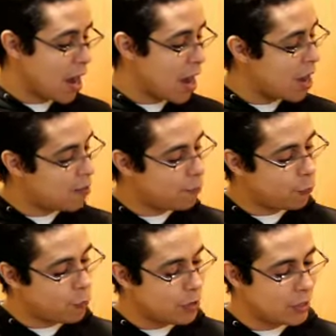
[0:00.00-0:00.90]
I
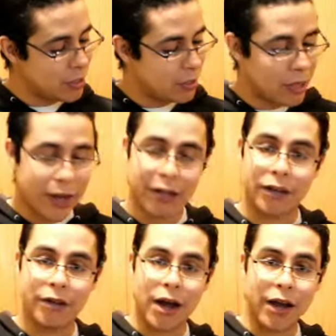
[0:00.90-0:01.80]
am really
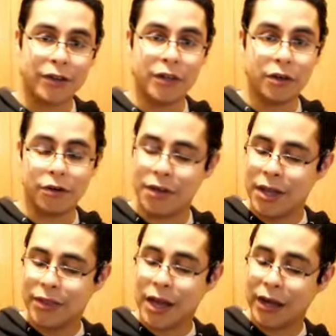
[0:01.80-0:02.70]
liking Ideal.
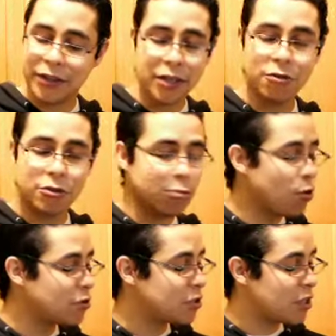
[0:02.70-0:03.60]
Now Ideal is
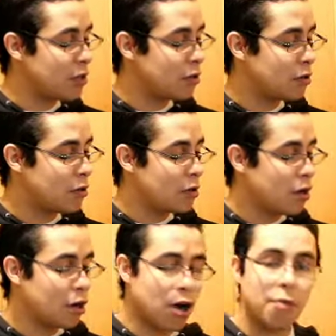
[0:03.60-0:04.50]
mostly
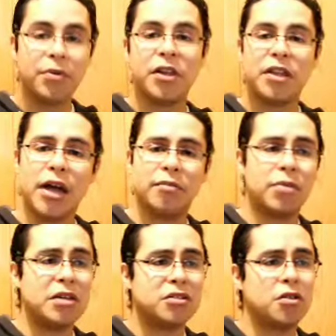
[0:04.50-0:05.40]
a company
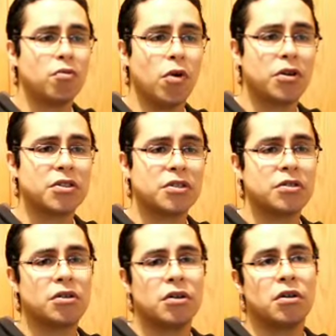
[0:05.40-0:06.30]
that basically
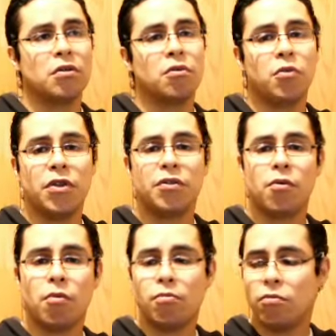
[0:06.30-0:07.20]
works with
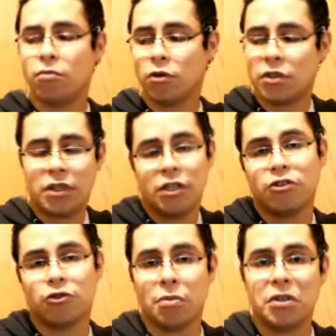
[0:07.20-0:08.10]
mostly
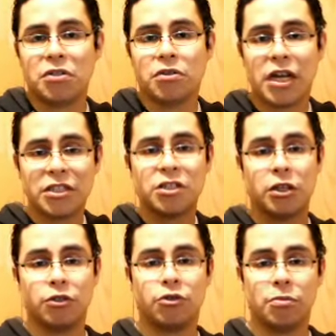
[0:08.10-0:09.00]
instruments,
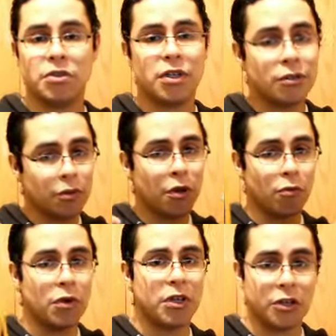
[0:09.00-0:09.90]
testing instruments. That's what they're
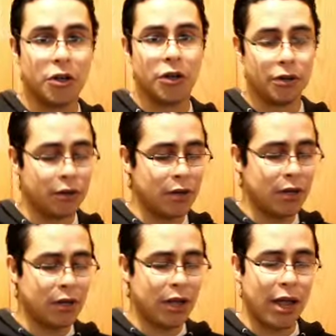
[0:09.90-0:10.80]
really good
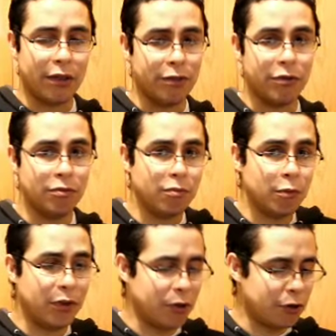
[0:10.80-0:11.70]
at,
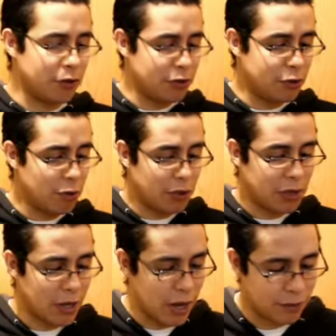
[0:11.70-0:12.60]
what they're good at
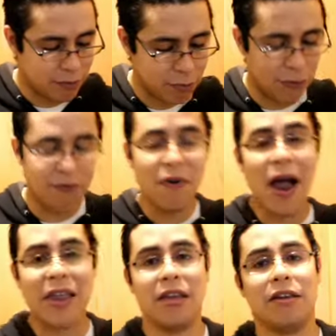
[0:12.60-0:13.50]
doing, and
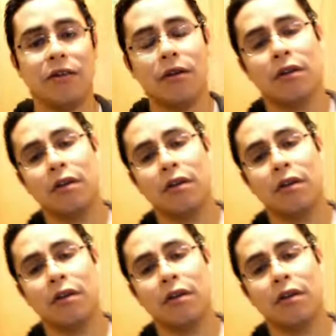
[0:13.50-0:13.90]
providing